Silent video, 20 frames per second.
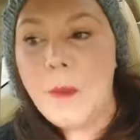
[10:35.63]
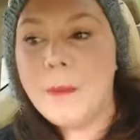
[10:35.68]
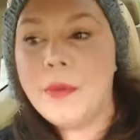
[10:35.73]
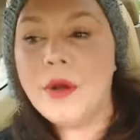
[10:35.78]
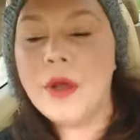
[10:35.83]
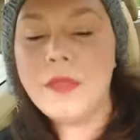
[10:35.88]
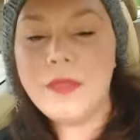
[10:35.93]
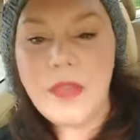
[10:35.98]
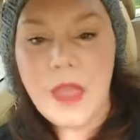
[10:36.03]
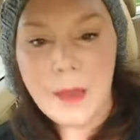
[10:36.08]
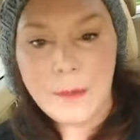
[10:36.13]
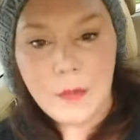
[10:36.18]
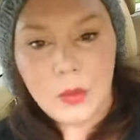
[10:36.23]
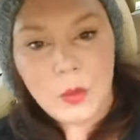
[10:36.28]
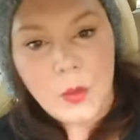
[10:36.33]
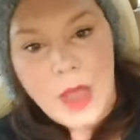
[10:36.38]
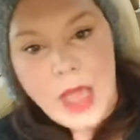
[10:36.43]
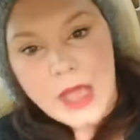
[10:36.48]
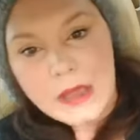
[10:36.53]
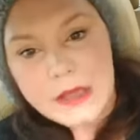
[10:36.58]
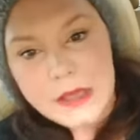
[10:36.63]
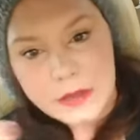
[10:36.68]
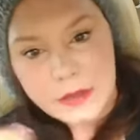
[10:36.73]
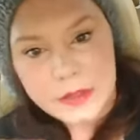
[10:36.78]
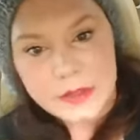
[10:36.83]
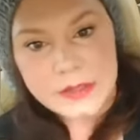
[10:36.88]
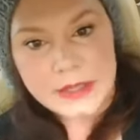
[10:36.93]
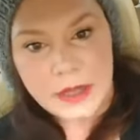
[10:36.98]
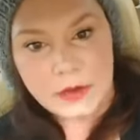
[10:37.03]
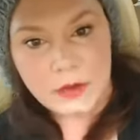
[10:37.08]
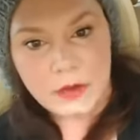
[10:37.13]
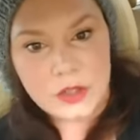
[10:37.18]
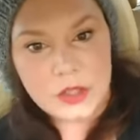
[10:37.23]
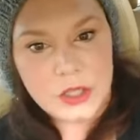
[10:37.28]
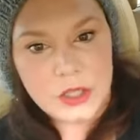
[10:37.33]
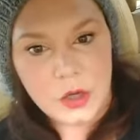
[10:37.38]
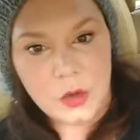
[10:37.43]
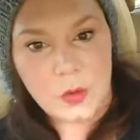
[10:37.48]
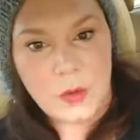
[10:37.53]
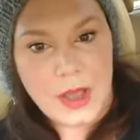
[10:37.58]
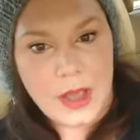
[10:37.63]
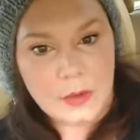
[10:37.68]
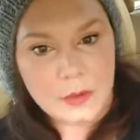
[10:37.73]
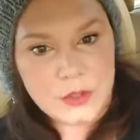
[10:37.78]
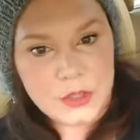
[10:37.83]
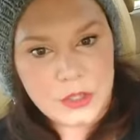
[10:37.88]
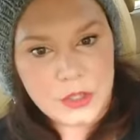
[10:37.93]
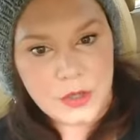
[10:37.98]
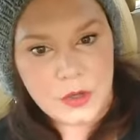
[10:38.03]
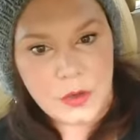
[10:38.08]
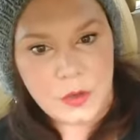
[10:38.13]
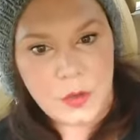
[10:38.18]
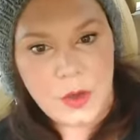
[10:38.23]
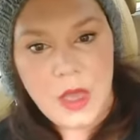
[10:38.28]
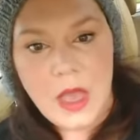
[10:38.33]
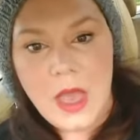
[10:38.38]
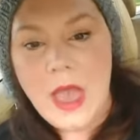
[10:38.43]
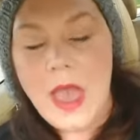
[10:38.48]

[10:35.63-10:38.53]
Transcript: Put that miraculous energy around you.